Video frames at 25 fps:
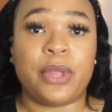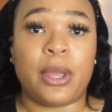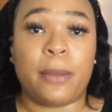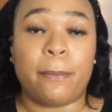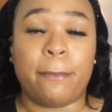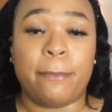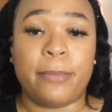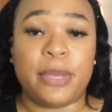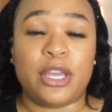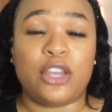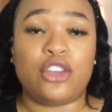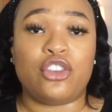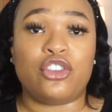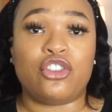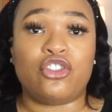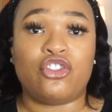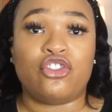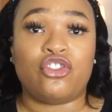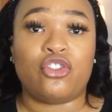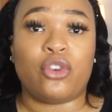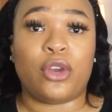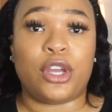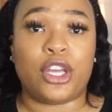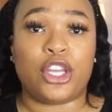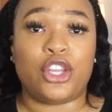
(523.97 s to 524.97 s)
me
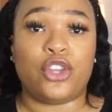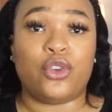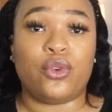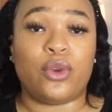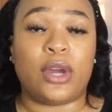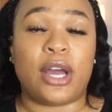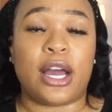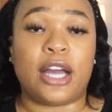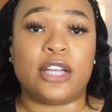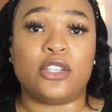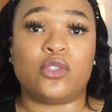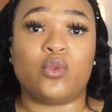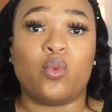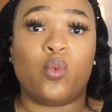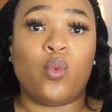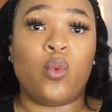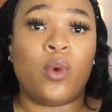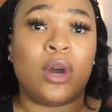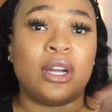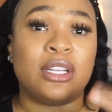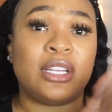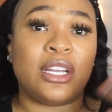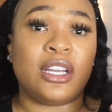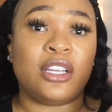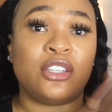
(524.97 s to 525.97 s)
showing you guys
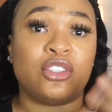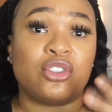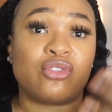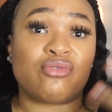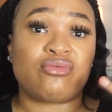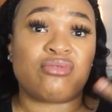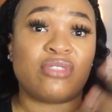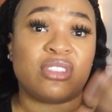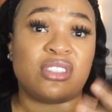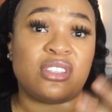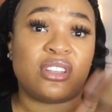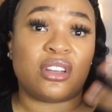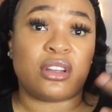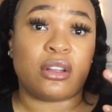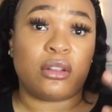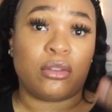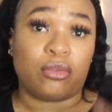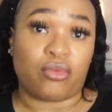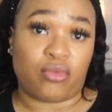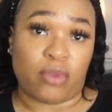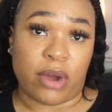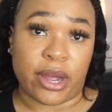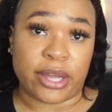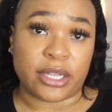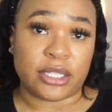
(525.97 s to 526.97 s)
what is critical
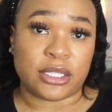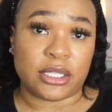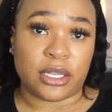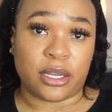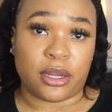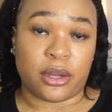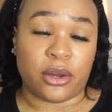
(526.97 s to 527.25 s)
writing,